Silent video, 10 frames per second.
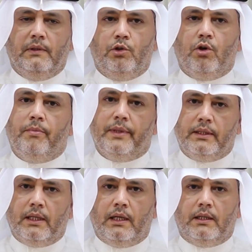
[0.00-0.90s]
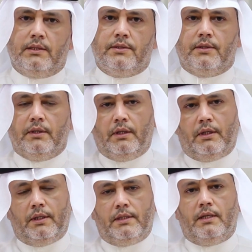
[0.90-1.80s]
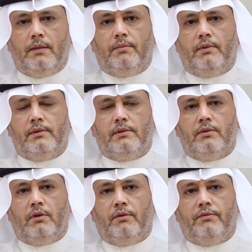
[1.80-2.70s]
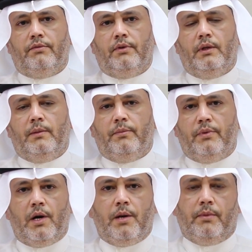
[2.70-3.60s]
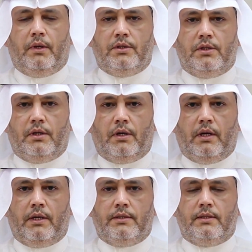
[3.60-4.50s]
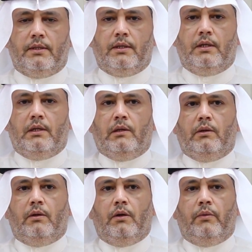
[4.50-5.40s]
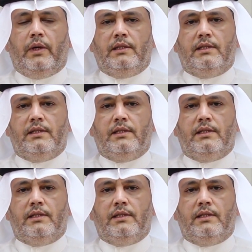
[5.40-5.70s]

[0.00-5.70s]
drop attacks are examples of primary generalized. While